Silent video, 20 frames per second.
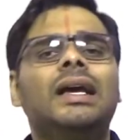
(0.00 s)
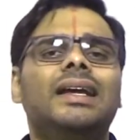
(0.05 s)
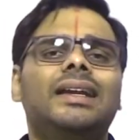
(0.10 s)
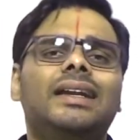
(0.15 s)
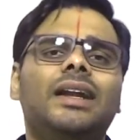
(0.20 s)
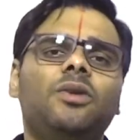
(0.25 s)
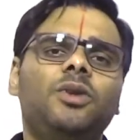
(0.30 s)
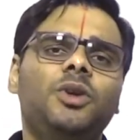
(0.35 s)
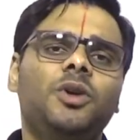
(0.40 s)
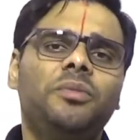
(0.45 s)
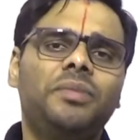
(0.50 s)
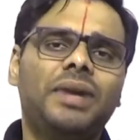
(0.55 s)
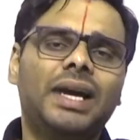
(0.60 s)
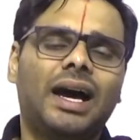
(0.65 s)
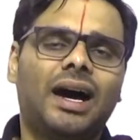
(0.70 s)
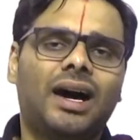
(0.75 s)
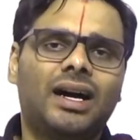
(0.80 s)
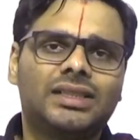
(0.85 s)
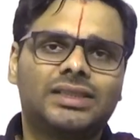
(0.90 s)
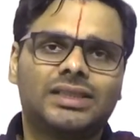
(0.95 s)
Now, you may
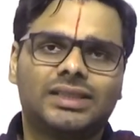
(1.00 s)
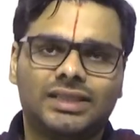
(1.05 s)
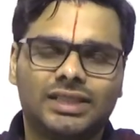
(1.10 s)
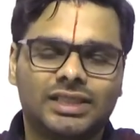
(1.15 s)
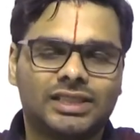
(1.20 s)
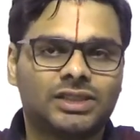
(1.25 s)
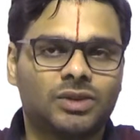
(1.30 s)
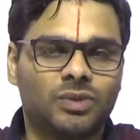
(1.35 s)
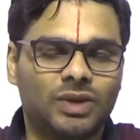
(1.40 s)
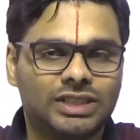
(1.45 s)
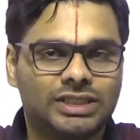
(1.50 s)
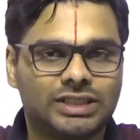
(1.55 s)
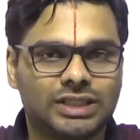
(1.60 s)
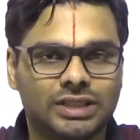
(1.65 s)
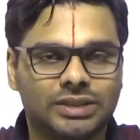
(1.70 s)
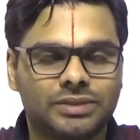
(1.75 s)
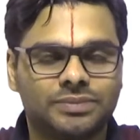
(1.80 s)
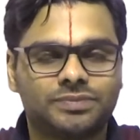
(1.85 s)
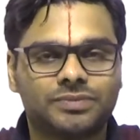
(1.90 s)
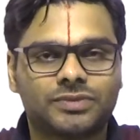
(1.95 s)
ask this
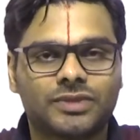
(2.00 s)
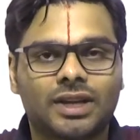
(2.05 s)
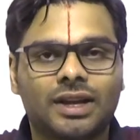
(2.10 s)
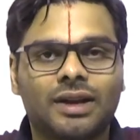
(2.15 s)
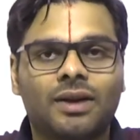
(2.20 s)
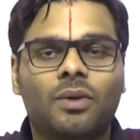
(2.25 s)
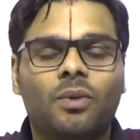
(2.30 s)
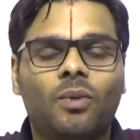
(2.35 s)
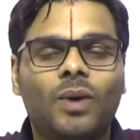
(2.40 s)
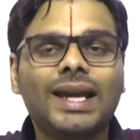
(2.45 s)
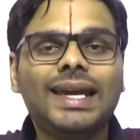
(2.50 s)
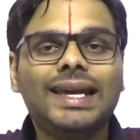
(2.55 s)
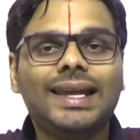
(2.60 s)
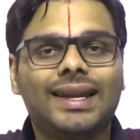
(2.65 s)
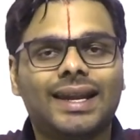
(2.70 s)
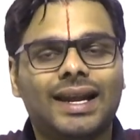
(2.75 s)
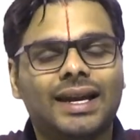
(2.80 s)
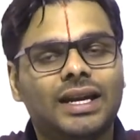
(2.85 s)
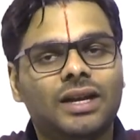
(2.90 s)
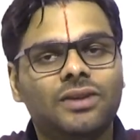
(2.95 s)
question: why
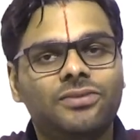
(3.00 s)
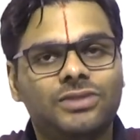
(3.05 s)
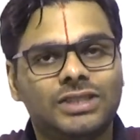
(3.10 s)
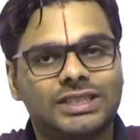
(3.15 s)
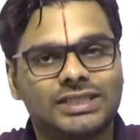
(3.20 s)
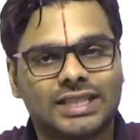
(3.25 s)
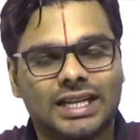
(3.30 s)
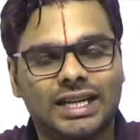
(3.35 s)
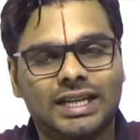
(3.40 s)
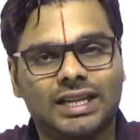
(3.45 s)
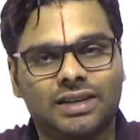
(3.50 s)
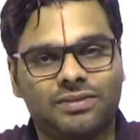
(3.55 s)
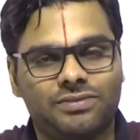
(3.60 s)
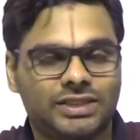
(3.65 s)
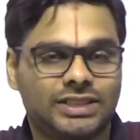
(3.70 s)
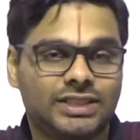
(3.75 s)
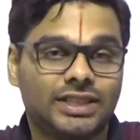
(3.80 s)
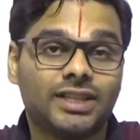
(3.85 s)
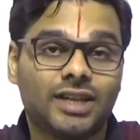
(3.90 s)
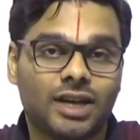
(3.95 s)
run a fiscal
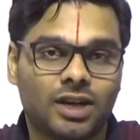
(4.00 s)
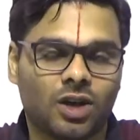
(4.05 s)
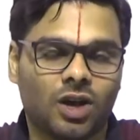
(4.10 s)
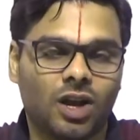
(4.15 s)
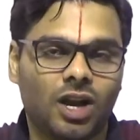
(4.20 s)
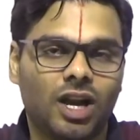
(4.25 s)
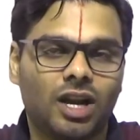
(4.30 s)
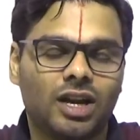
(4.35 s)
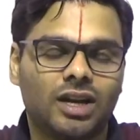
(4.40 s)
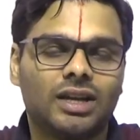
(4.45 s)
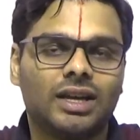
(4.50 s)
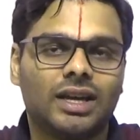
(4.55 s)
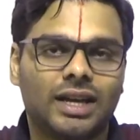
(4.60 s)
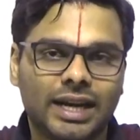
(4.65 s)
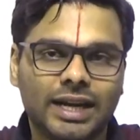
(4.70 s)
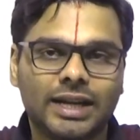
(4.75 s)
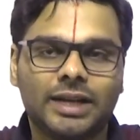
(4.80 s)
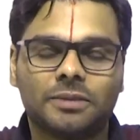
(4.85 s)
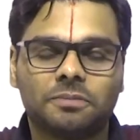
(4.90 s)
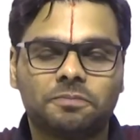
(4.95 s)
deficit at all?
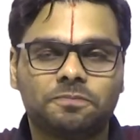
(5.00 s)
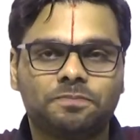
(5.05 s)
Right?